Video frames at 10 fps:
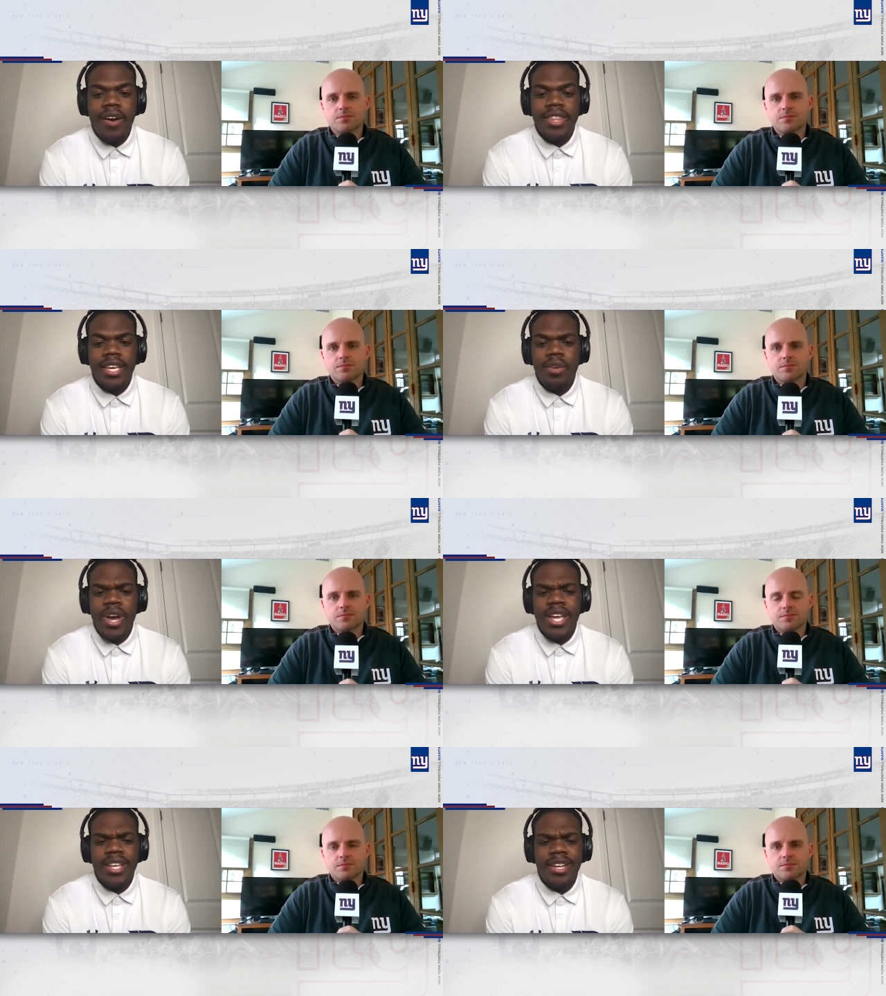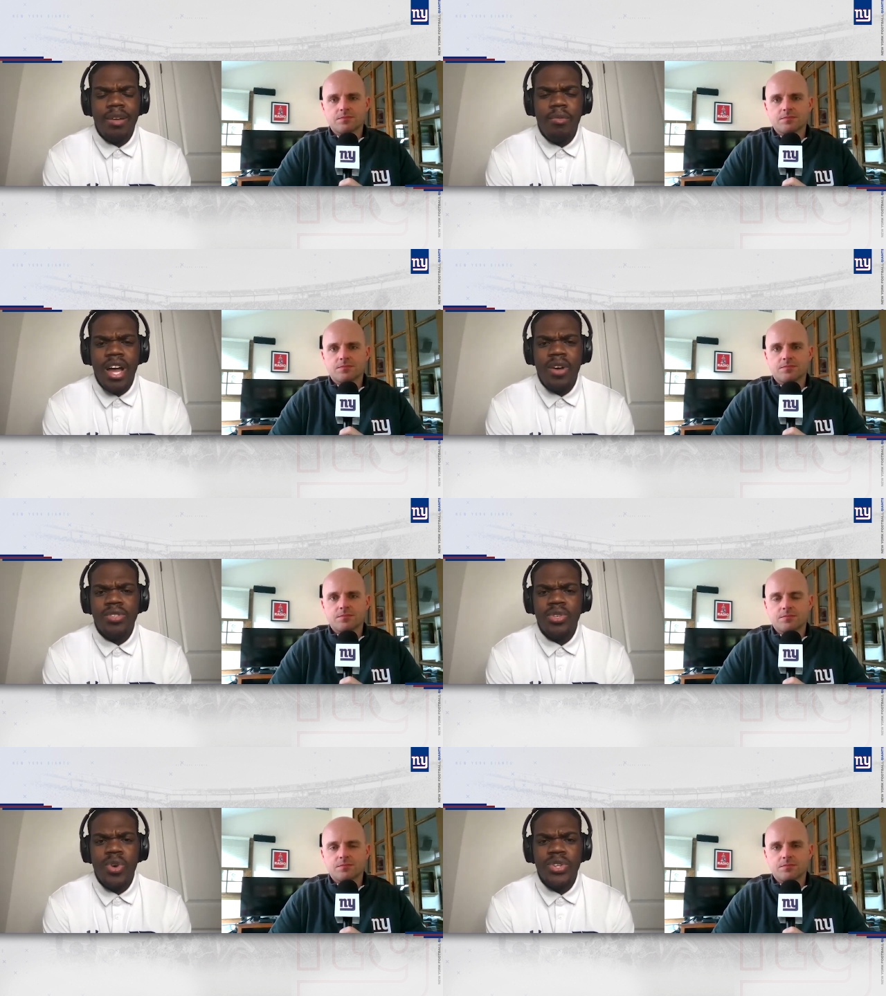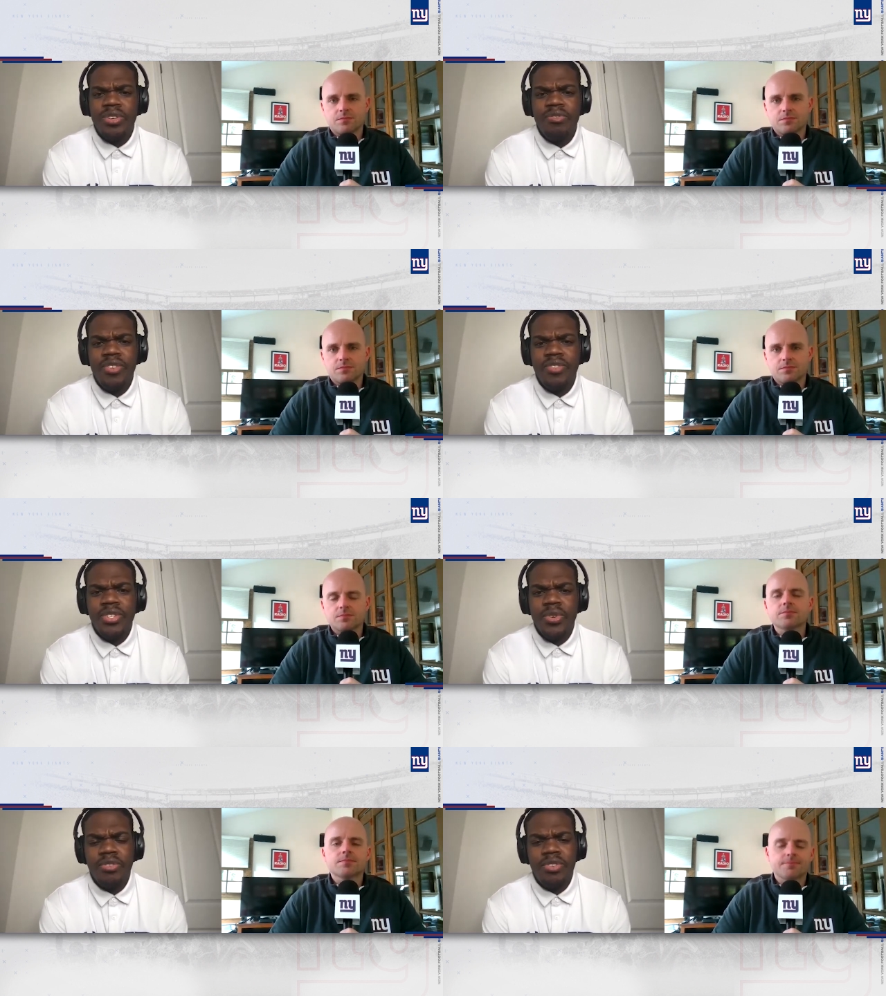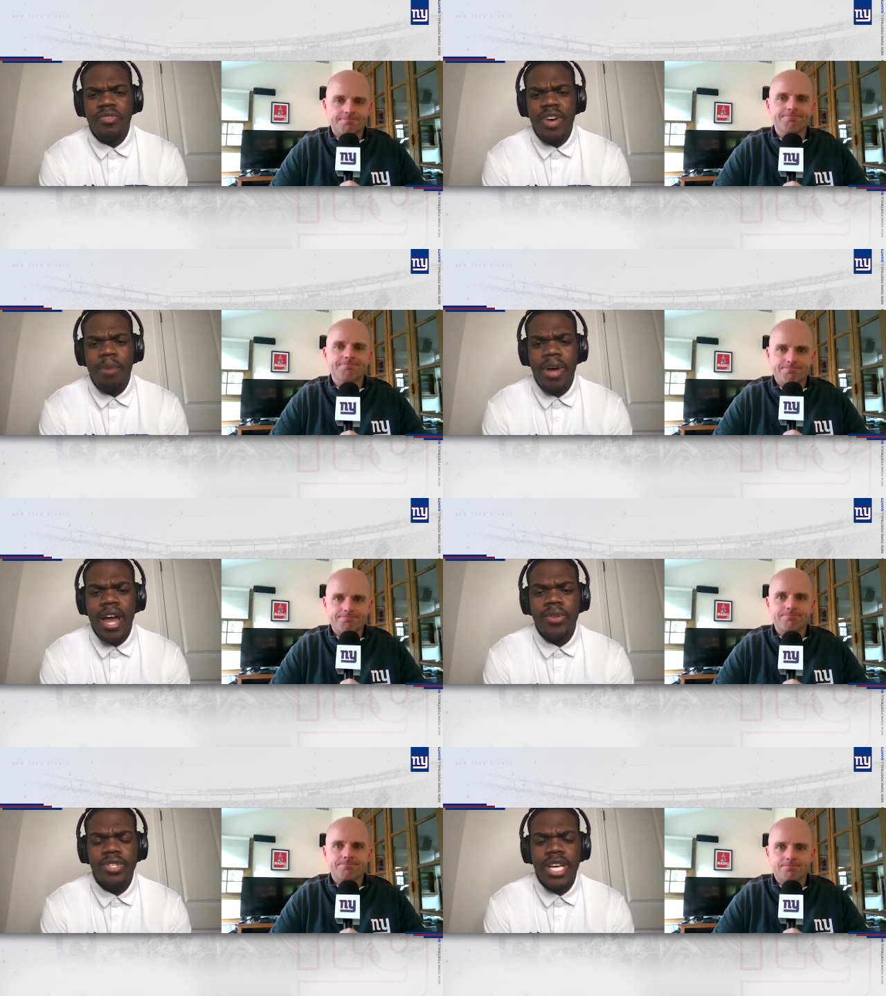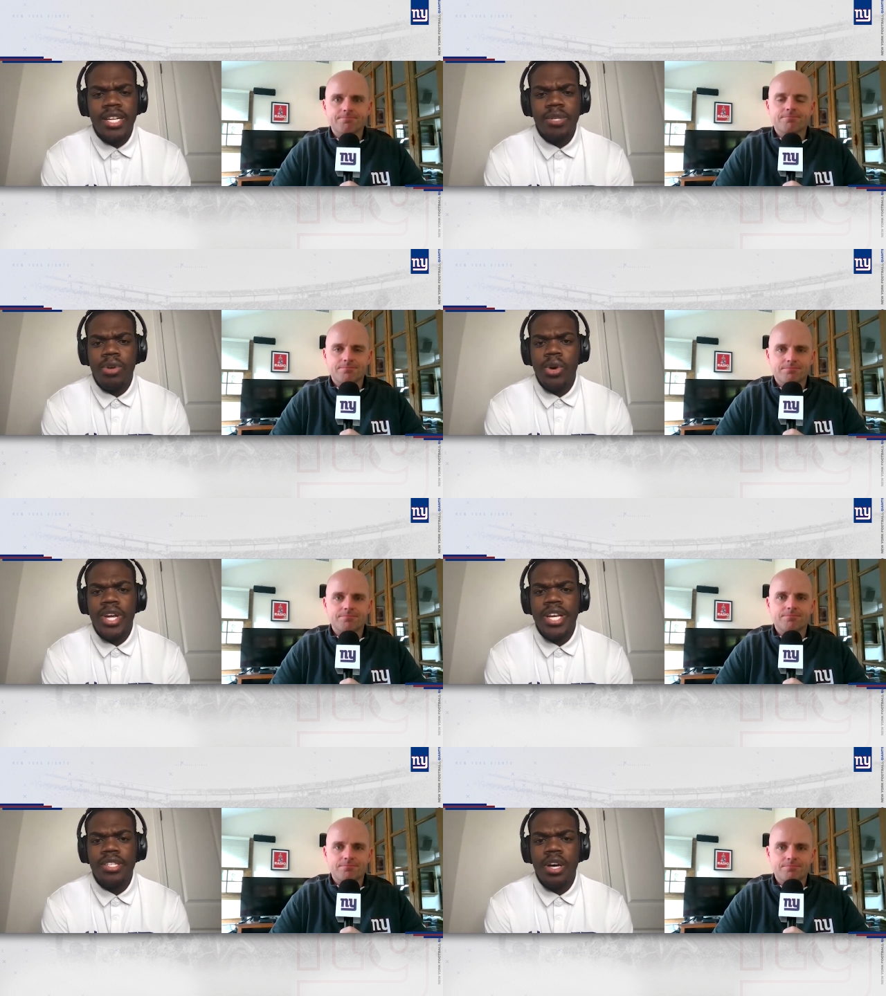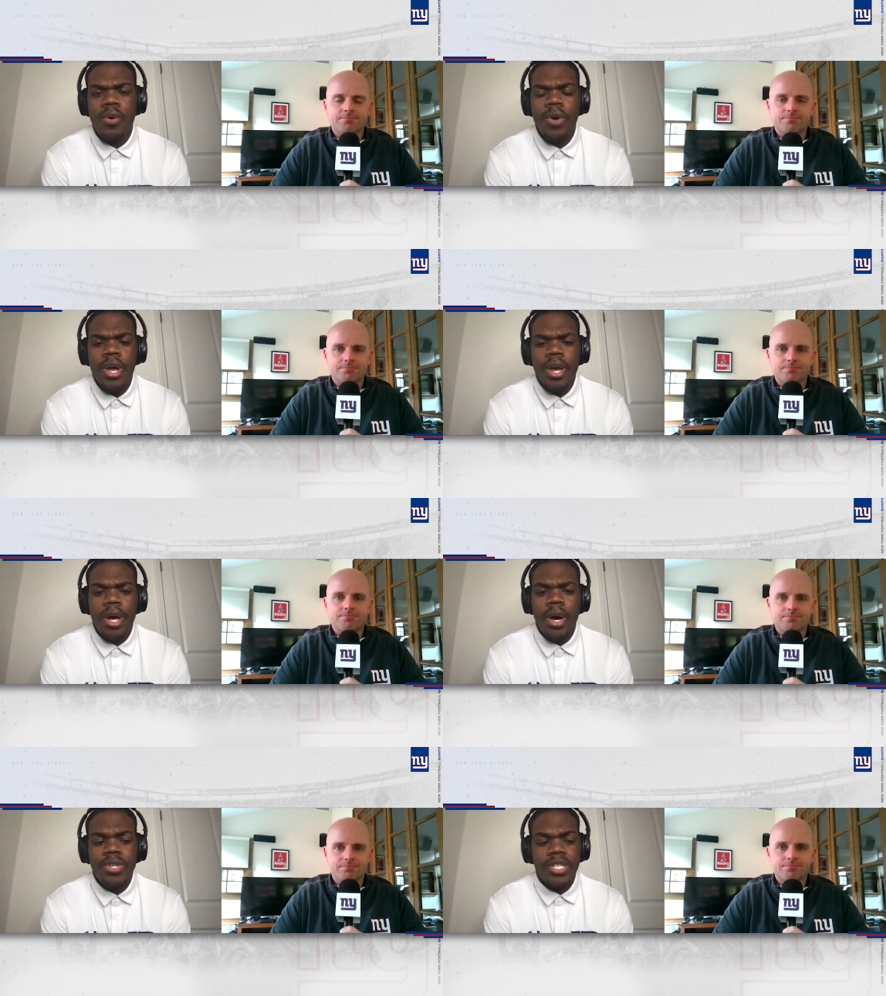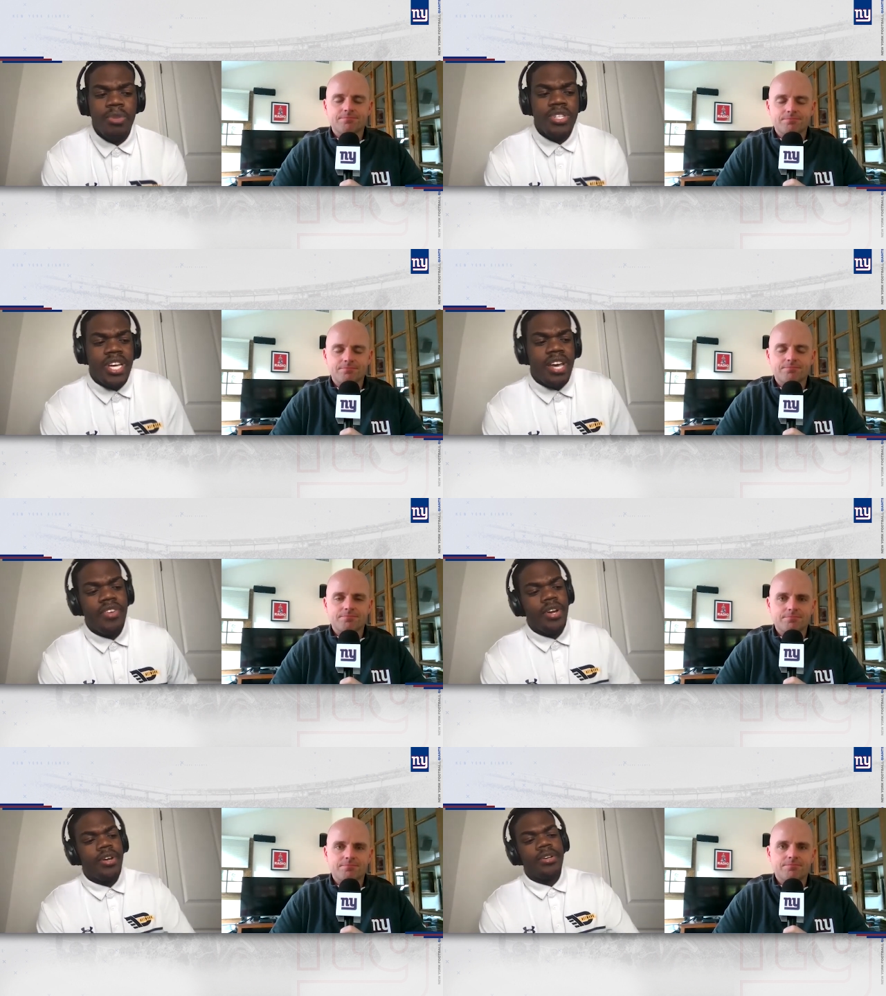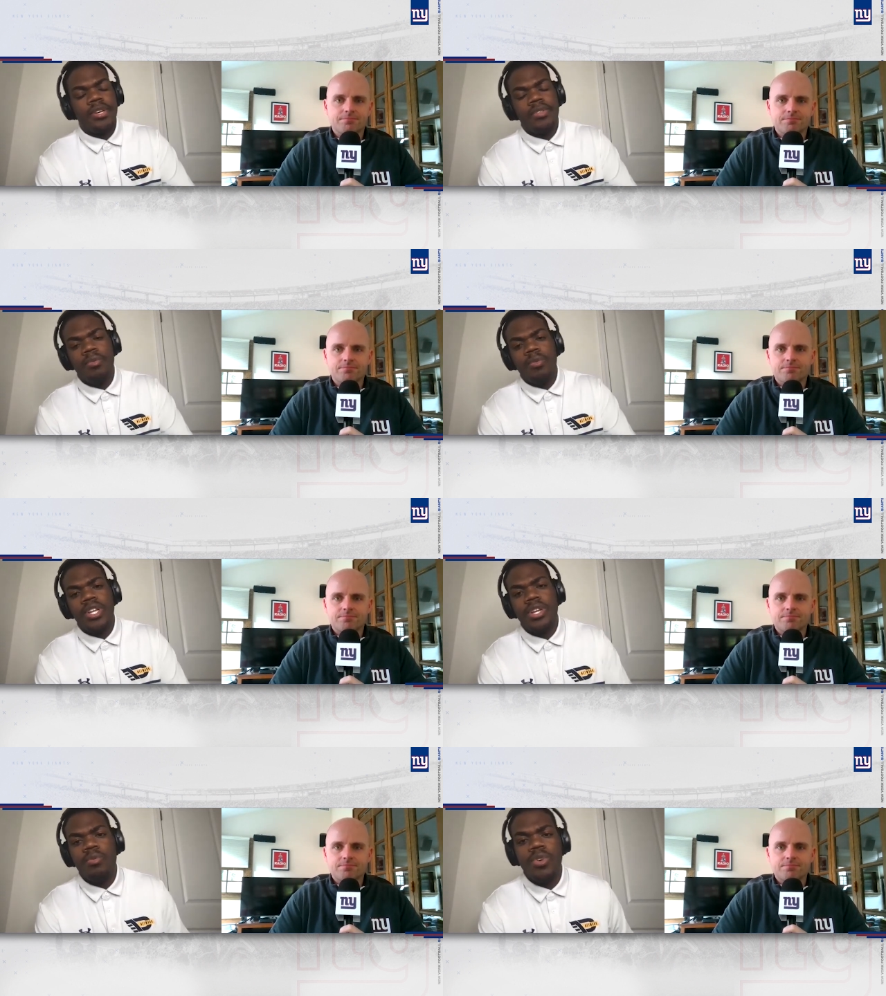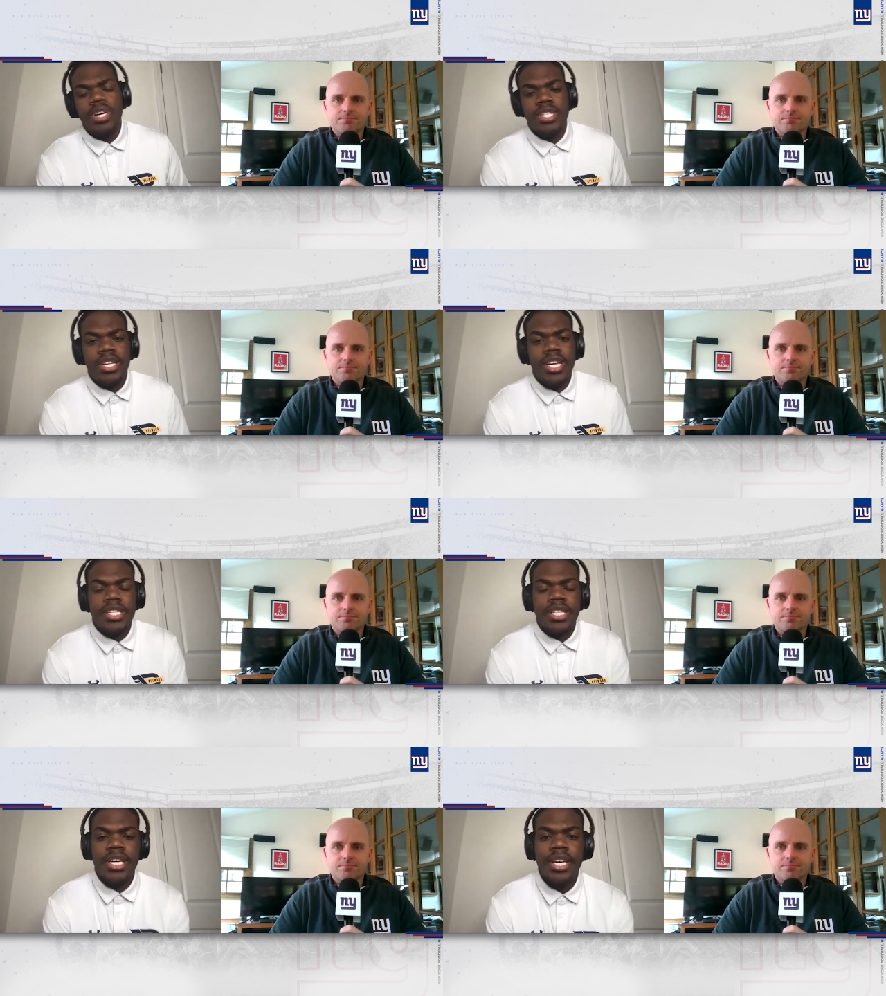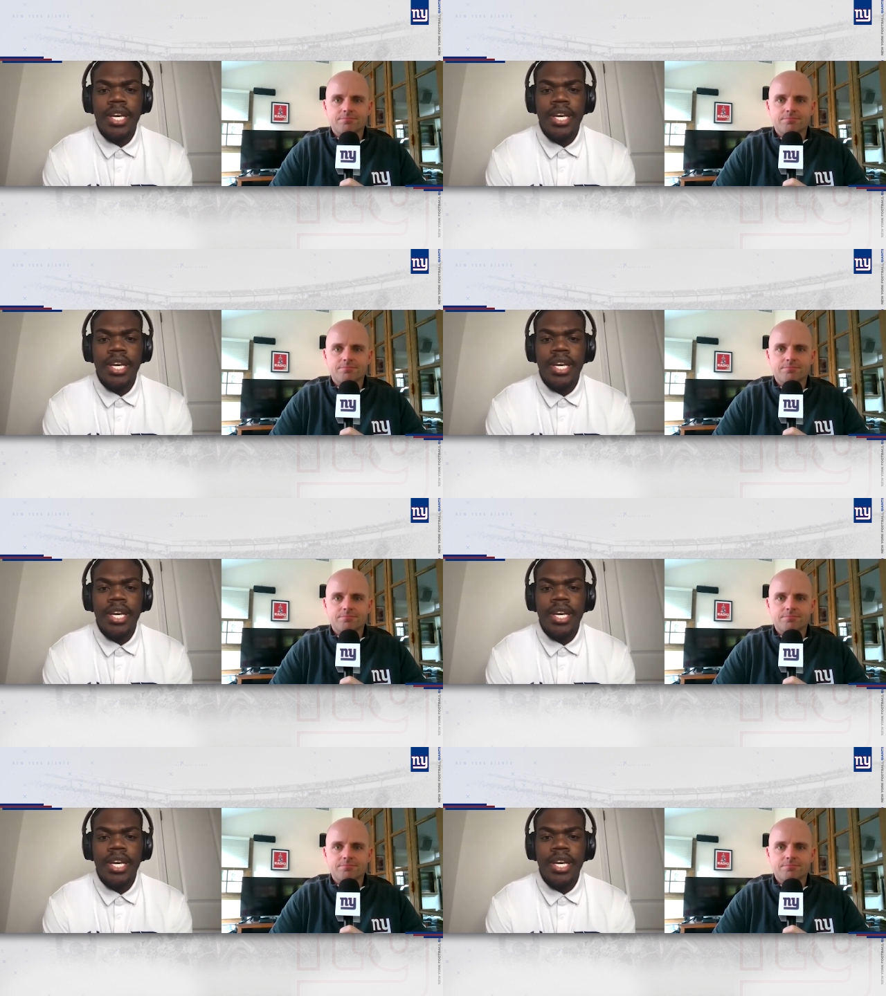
Speaker 1: I think he weighed in at around 250, 255 pounds at his pro day. So uh, which is much heavier uh, than what he was initially